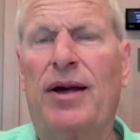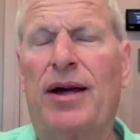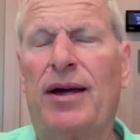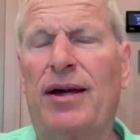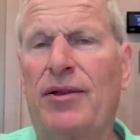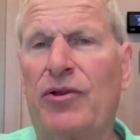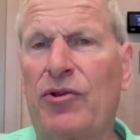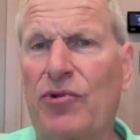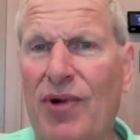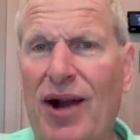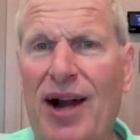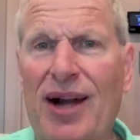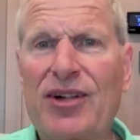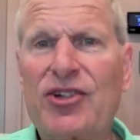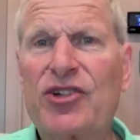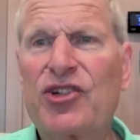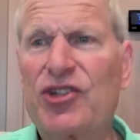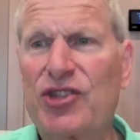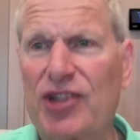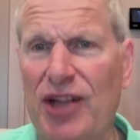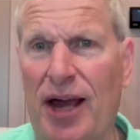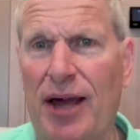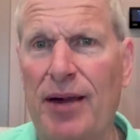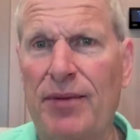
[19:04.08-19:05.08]
uh, there are
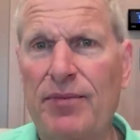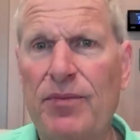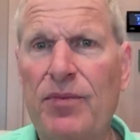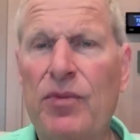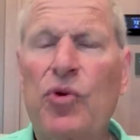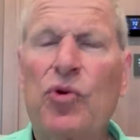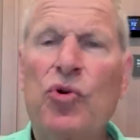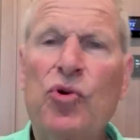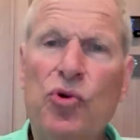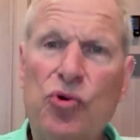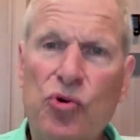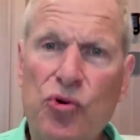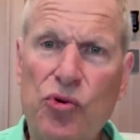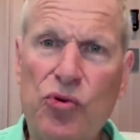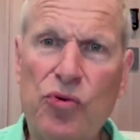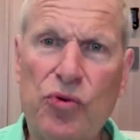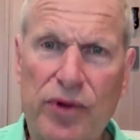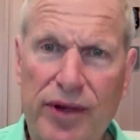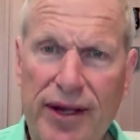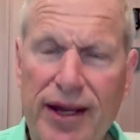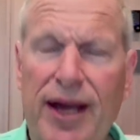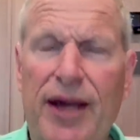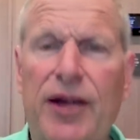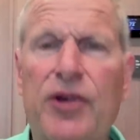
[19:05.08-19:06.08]
some who,
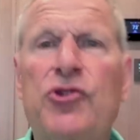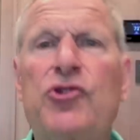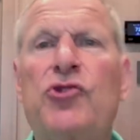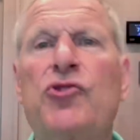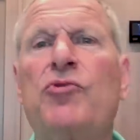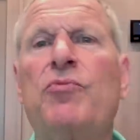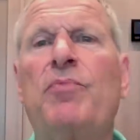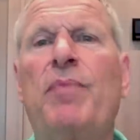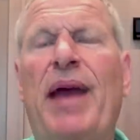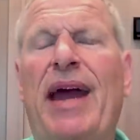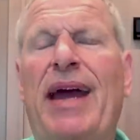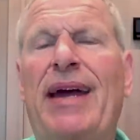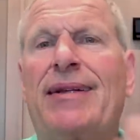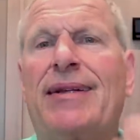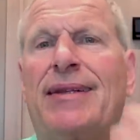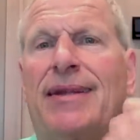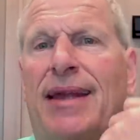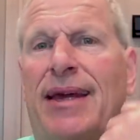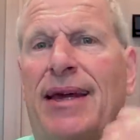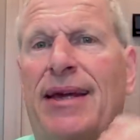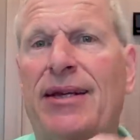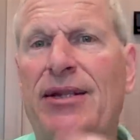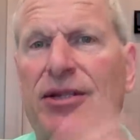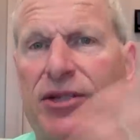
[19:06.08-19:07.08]
yeah, do bad
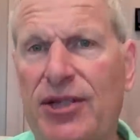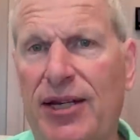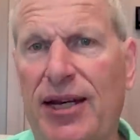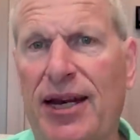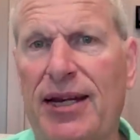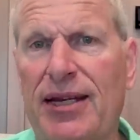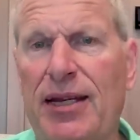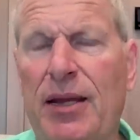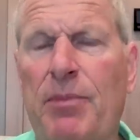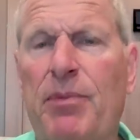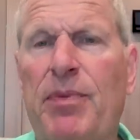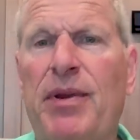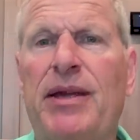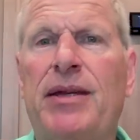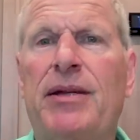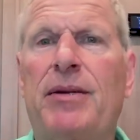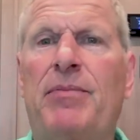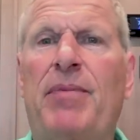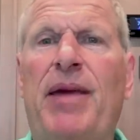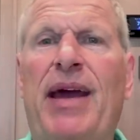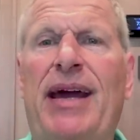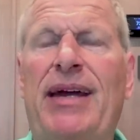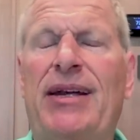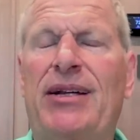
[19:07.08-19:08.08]
things and end up being a
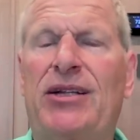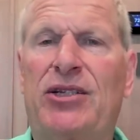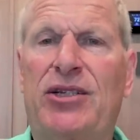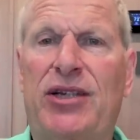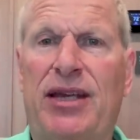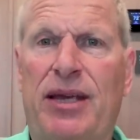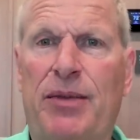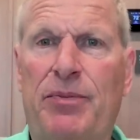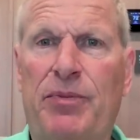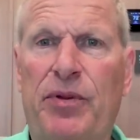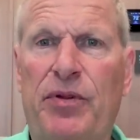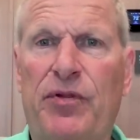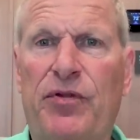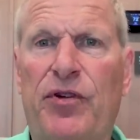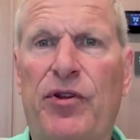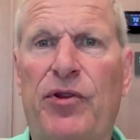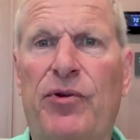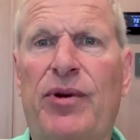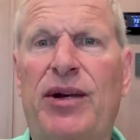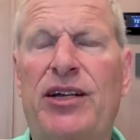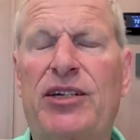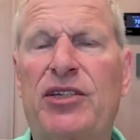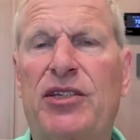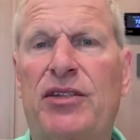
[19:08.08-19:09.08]
bad example for the
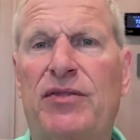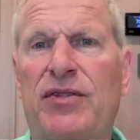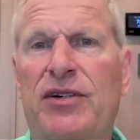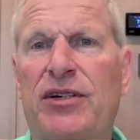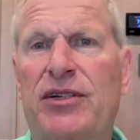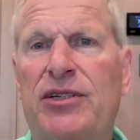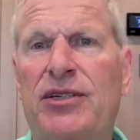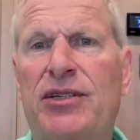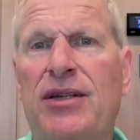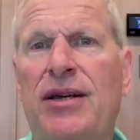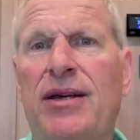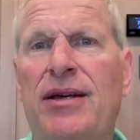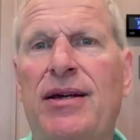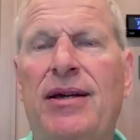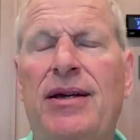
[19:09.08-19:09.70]
rest of us.